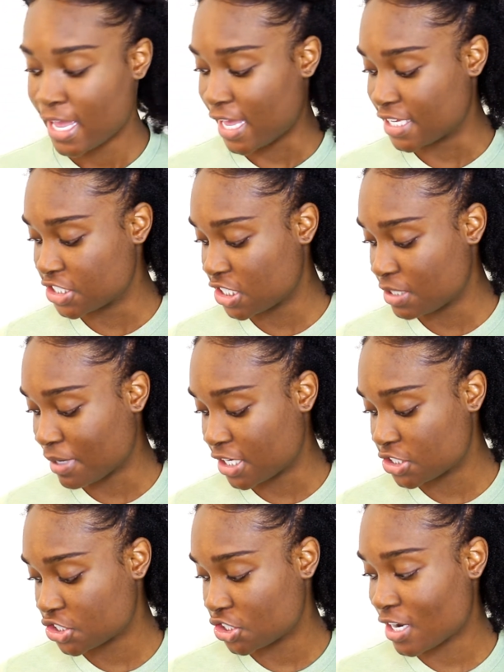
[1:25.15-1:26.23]
and she
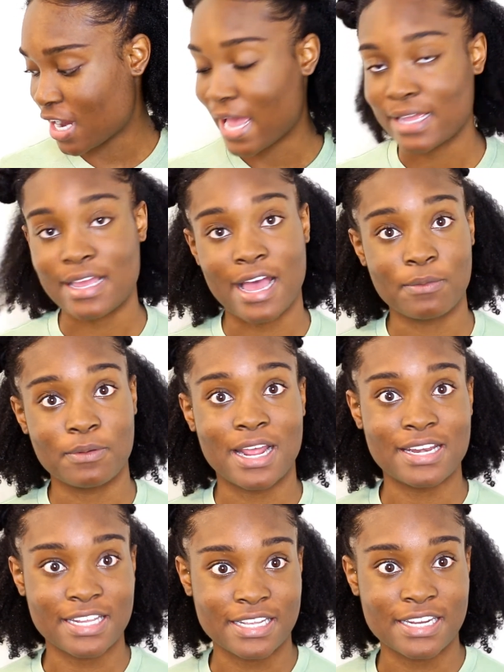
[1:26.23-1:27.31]
made sure I got what
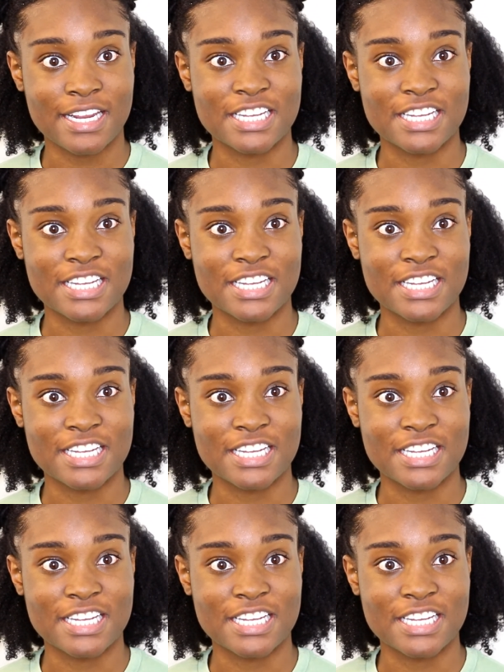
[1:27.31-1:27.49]
I needed,